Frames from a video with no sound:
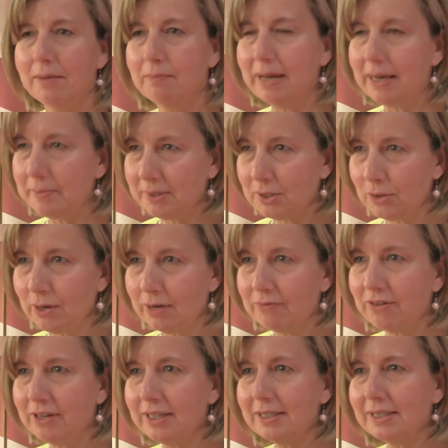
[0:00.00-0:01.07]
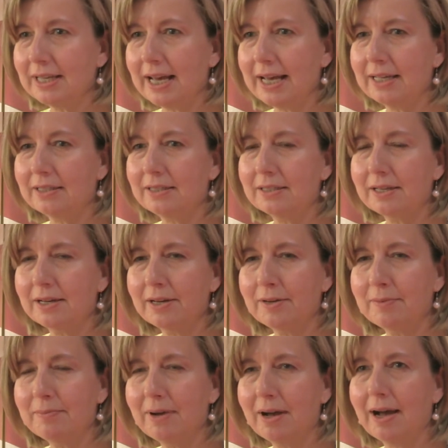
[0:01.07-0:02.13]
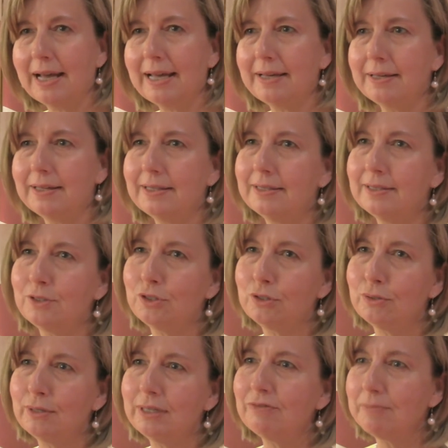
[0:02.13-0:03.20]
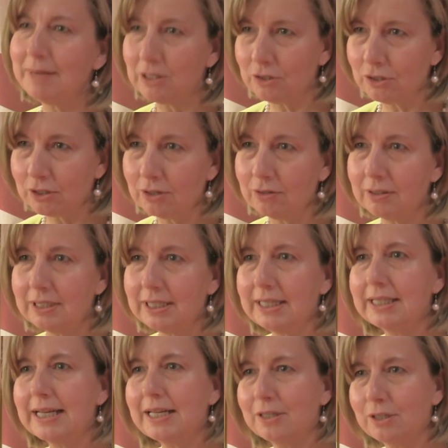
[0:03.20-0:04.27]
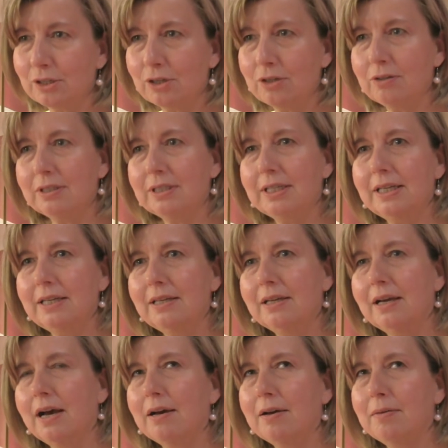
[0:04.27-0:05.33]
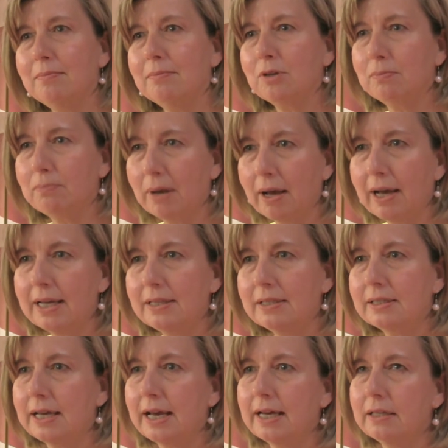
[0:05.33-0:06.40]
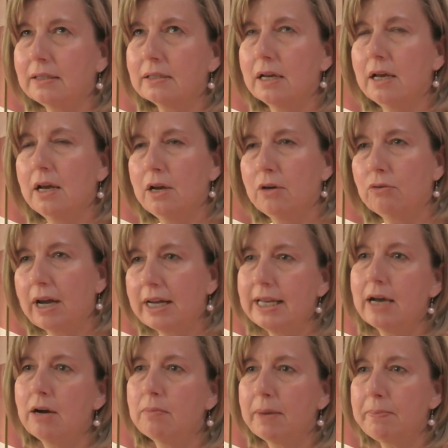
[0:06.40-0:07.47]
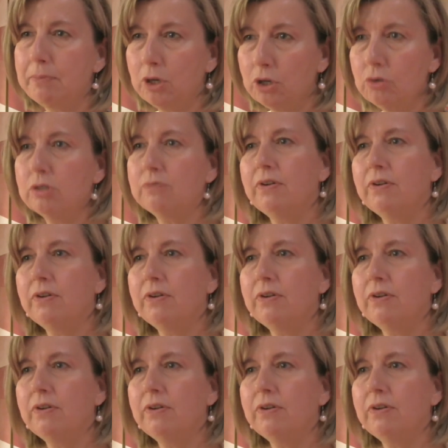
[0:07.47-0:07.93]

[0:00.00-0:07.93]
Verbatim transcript: My name is Sue Humphreys, and um, I do information security, data security, um, compliance, and right now my huge